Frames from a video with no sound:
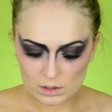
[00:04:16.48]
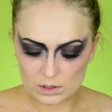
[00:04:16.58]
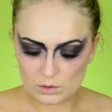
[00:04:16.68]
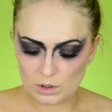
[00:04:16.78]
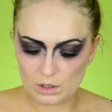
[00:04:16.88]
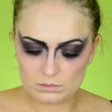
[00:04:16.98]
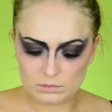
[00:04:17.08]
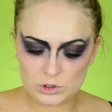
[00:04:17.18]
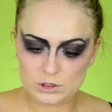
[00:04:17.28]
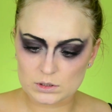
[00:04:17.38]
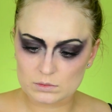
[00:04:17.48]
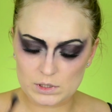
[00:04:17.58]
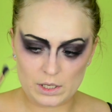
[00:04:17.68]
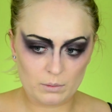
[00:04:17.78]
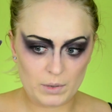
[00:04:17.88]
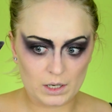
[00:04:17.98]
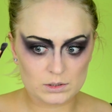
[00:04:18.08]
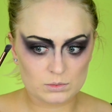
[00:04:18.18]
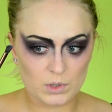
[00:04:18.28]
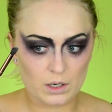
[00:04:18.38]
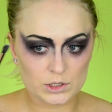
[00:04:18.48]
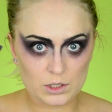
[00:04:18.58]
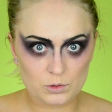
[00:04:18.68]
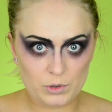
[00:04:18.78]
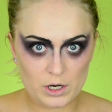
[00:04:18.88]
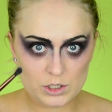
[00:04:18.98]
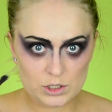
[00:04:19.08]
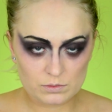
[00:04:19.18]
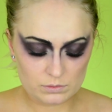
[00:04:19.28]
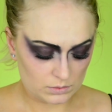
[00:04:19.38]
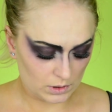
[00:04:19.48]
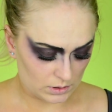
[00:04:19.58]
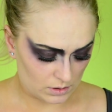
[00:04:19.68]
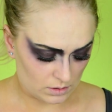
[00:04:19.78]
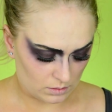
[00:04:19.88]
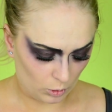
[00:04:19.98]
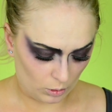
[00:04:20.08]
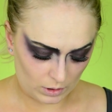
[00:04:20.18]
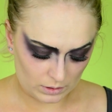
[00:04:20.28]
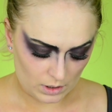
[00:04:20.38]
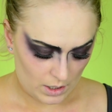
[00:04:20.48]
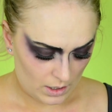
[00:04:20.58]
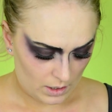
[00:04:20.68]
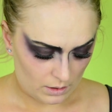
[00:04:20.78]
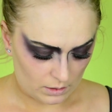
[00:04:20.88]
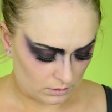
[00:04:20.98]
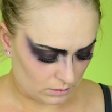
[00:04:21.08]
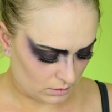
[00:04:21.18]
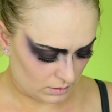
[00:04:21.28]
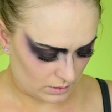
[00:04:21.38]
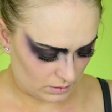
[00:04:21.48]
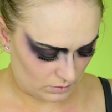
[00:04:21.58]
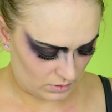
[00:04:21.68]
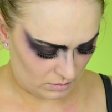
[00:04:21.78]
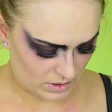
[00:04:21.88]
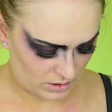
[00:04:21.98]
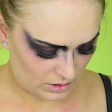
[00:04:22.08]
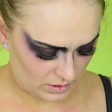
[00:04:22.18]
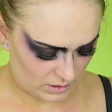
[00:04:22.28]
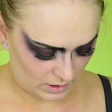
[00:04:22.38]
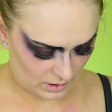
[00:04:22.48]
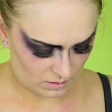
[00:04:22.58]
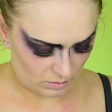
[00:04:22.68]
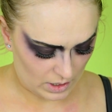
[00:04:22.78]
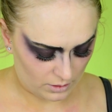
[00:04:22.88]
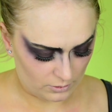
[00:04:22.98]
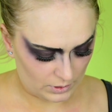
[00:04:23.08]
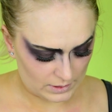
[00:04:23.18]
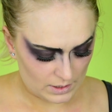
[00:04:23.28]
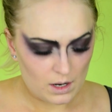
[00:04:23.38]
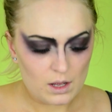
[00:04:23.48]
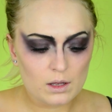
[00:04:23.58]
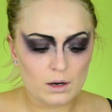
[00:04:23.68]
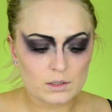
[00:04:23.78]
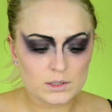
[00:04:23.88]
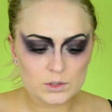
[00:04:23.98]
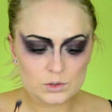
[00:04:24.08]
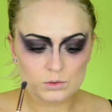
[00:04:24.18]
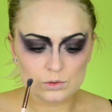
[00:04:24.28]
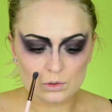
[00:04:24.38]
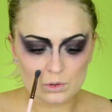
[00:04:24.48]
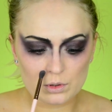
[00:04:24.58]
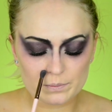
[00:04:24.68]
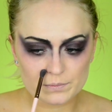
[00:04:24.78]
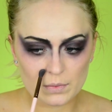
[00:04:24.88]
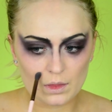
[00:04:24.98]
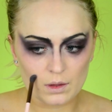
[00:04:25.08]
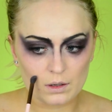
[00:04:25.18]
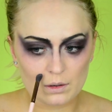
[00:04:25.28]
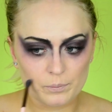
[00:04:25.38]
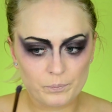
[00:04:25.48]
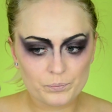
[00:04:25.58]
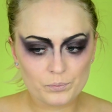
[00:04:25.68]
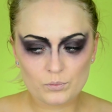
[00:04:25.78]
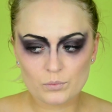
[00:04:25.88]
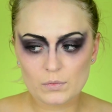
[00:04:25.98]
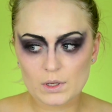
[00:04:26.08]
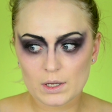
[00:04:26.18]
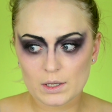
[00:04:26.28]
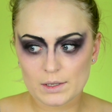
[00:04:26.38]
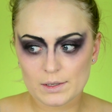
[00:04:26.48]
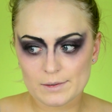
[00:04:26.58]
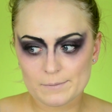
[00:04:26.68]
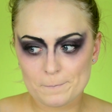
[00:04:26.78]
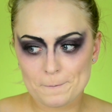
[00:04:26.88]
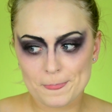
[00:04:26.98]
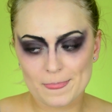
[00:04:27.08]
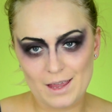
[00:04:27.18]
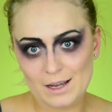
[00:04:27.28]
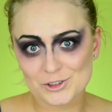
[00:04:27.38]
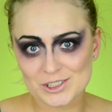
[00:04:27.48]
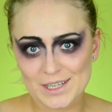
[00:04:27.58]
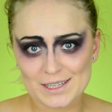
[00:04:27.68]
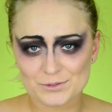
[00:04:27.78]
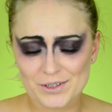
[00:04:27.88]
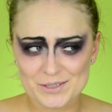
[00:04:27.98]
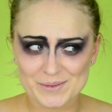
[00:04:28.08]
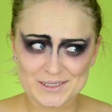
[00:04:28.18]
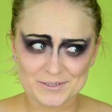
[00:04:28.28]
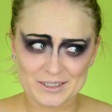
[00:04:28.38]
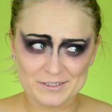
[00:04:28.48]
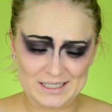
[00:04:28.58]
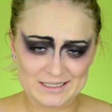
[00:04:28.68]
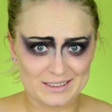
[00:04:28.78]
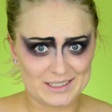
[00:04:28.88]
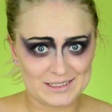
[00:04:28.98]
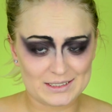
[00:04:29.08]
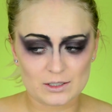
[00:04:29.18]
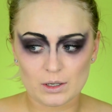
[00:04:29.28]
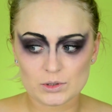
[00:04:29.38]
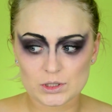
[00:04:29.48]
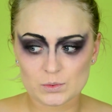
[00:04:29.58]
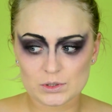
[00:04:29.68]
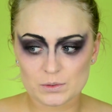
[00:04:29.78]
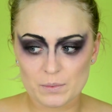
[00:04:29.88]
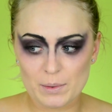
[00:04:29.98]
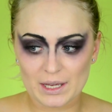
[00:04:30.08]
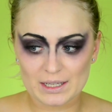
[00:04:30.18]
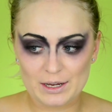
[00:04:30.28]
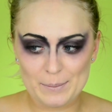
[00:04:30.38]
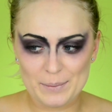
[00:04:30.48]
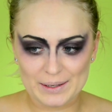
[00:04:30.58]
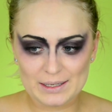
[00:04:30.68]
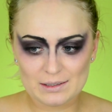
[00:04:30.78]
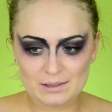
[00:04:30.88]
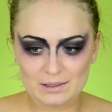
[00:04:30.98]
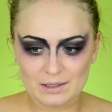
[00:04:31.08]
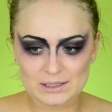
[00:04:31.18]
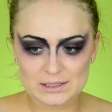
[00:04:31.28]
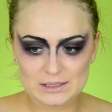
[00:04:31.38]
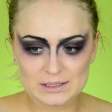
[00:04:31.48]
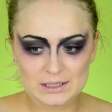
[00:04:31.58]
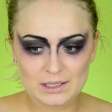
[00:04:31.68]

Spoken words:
So I'm just getting back to my eyeshadow brush. It's a smaller one, and it doesn't really matter that it has a black on it. I need to draw the actress has very specific face lines, so I just want to mimic it a bit at least,